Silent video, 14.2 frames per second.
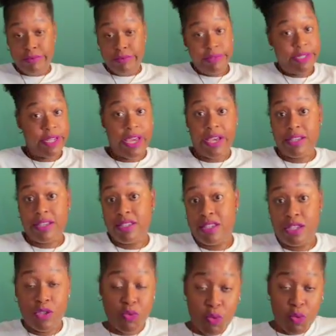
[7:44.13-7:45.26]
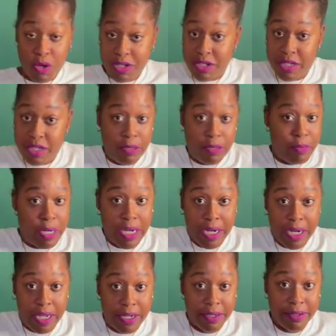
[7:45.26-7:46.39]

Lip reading: Texas wants the money.